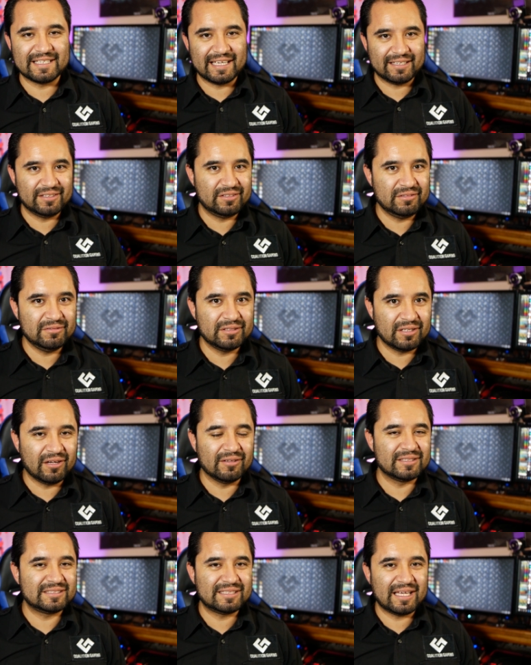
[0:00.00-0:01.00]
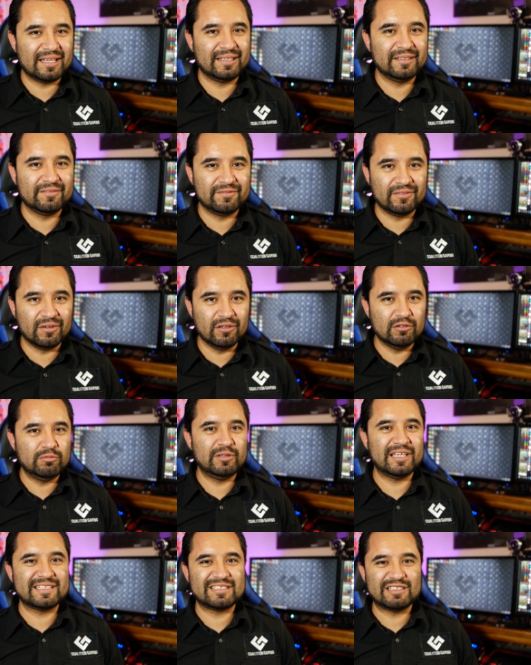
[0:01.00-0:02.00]
I can do it all inside of
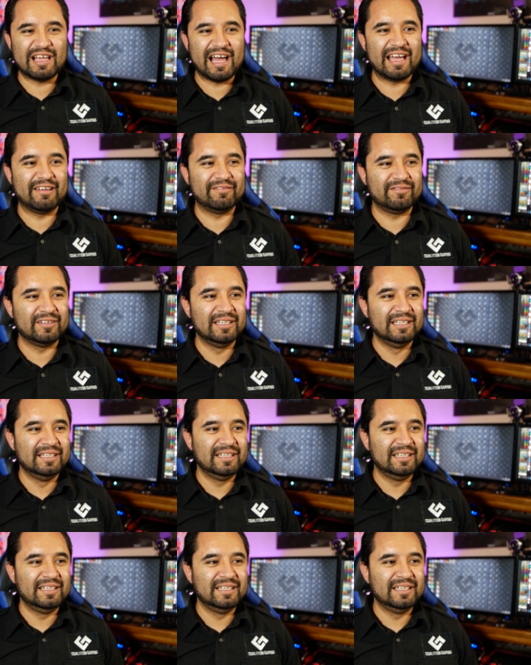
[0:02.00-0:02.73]
OBS Live,